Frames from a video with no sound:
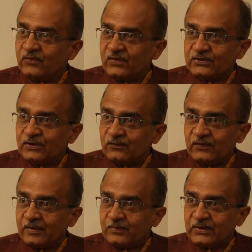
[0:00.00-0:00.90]
Prevention
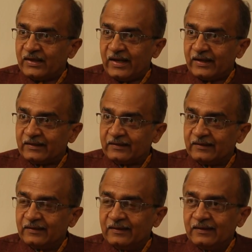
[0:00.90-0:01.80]
of Corruption Act.
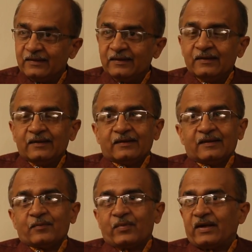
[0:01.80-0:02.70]

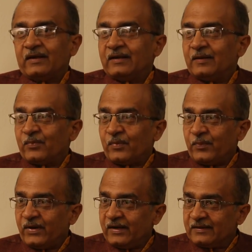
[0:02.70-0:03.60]
They apparently
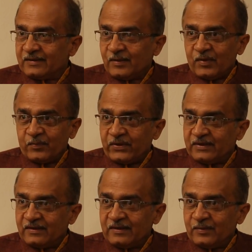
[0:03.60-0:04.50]
prepared some
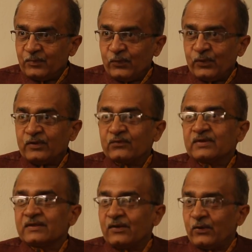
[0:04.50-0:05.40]
appraisal report,
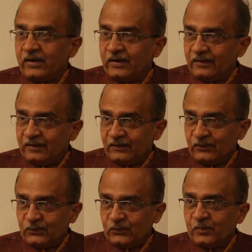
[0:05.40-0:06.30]
which according
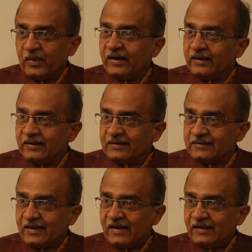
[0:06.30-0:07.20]
to my
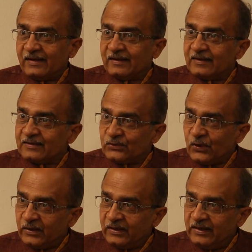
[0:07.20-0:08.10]
understanding does
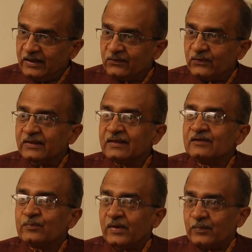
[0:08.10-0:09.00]
not deal with
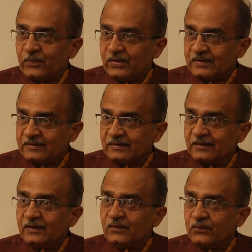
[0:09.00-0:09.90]
these
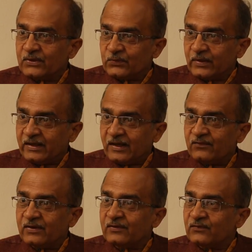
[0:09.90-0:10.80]
papers which were
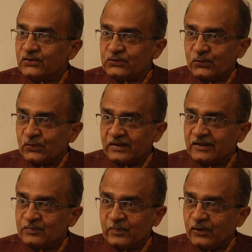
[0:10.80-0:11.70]
recovered, which showed
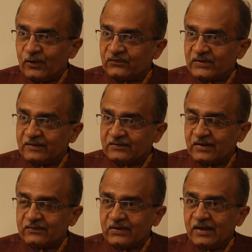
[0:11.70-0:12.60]
these payoffs,
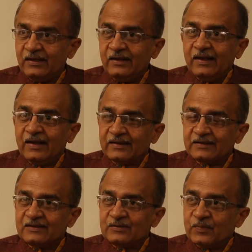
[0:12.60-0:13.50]
etc.
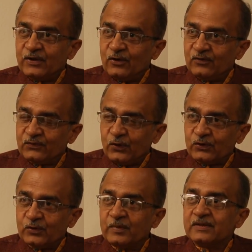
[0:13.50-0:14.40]
And these payoff
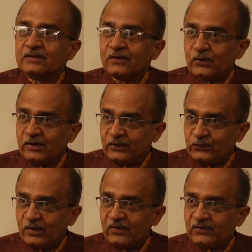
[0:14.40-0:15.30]
documents,
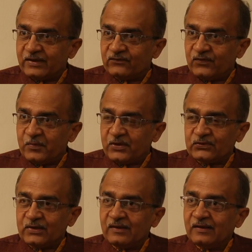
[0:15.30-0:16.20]
according to our
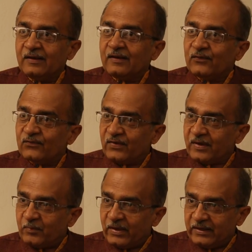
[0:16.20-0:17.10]
information,
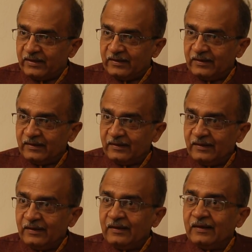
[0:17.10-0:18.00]
were buried.
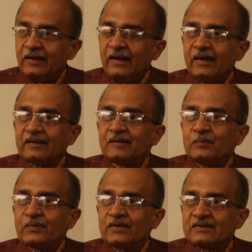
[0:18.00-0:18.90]
And
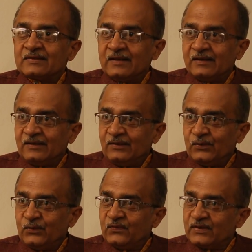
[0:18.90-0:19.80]
the
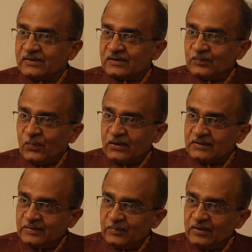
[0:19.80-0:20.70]
person who was
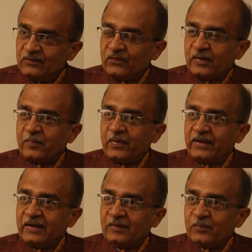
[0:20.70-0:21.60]
responsible for
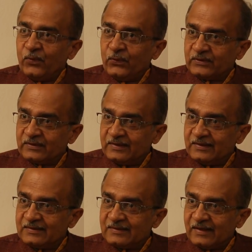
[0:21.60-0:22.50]
burying both
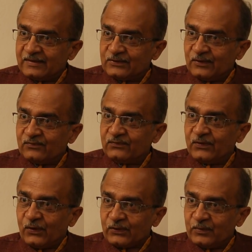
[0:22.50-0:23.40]
these sets of
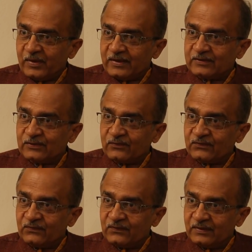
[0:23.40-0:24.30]
documents of
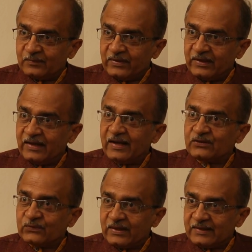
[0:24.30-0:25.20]
Birla
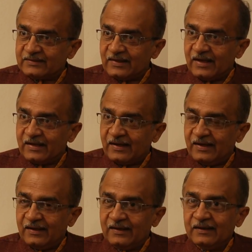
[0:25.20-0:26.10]
as well as
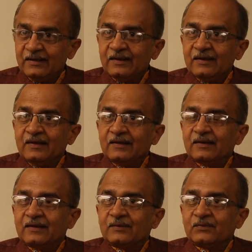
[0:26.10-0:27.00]
Sahara
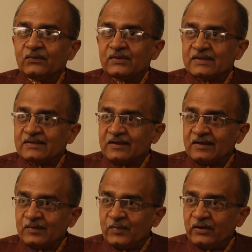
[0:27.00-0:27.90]
was a
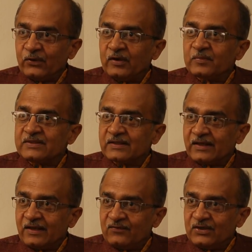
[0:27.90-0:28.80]
gentleman called
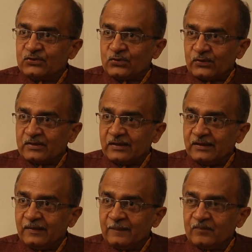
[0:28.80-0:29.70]
Mr. K.V.
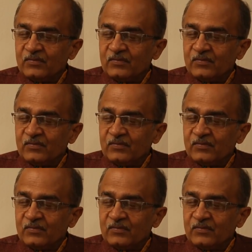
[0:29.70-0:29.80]
Chaudhary,